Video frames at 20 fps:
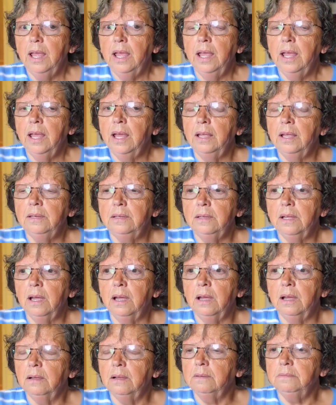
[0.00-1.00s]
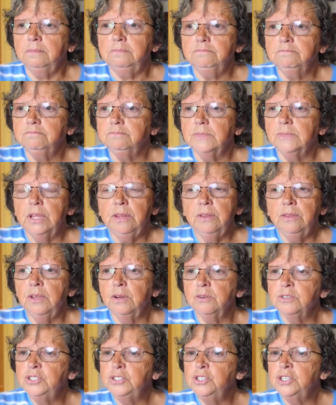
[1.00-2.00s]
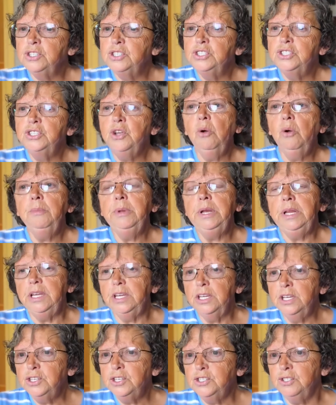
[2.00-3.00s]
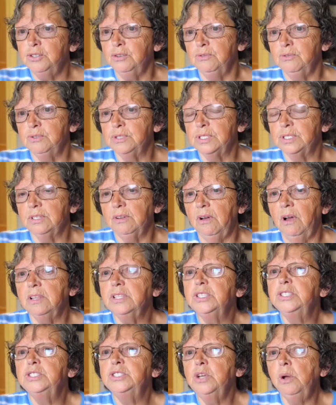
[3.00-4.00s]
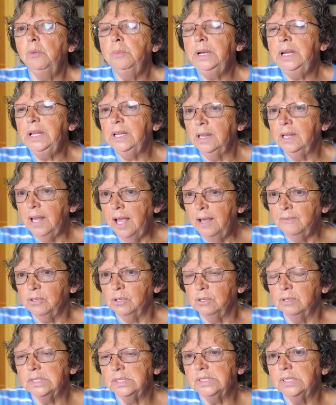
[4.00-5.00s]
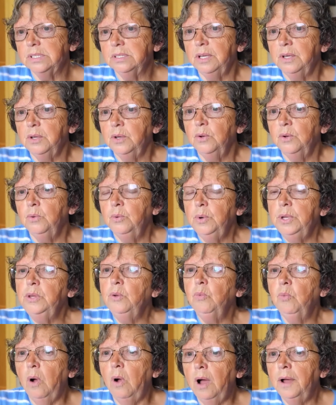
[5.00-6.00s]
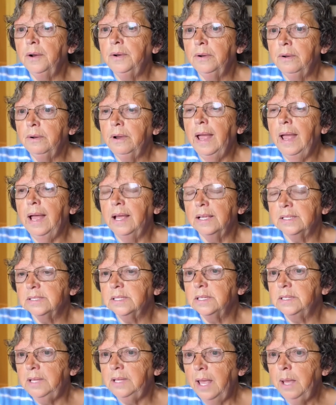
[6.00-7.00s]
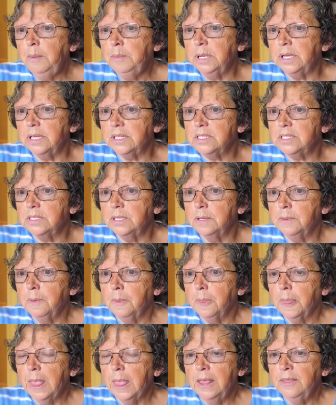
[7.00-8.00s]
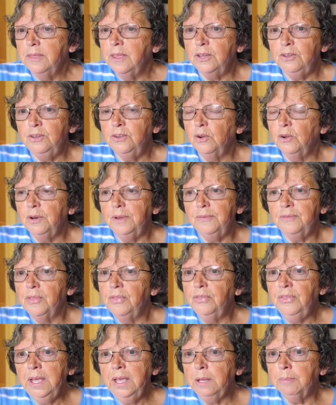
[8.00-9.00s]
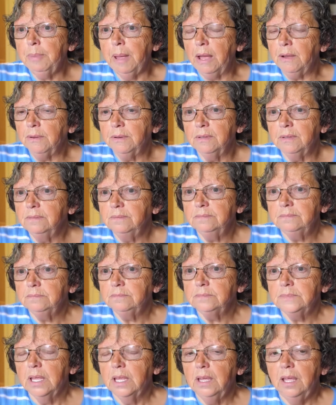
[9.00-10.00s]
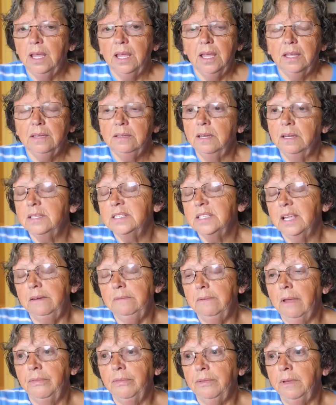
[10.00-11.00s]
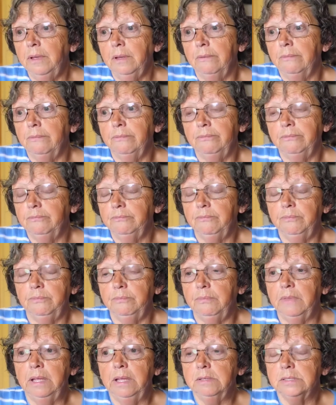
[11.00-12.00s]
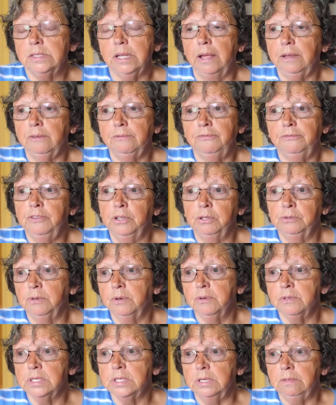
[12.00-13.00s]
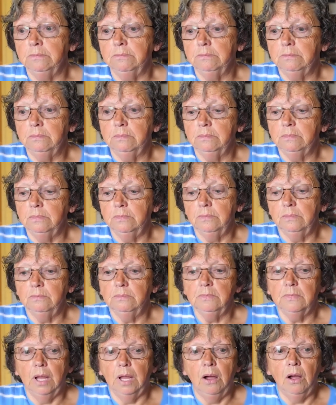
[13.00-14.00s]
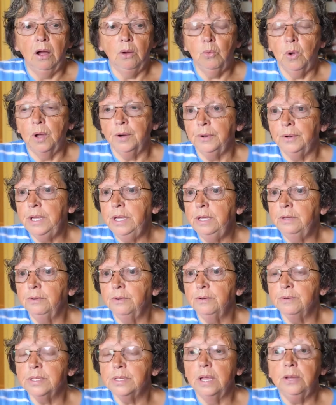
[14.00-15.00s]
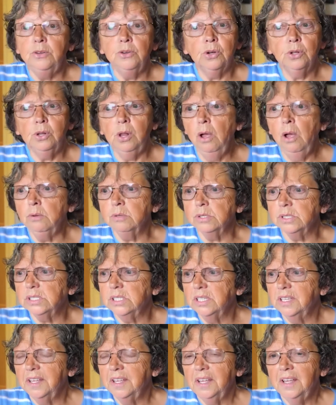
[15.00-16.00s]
And there's just so many issues on so many levels when the water has contaminants that you don't even think about. To say nothing of things like filters and hot water heaters in your clothes.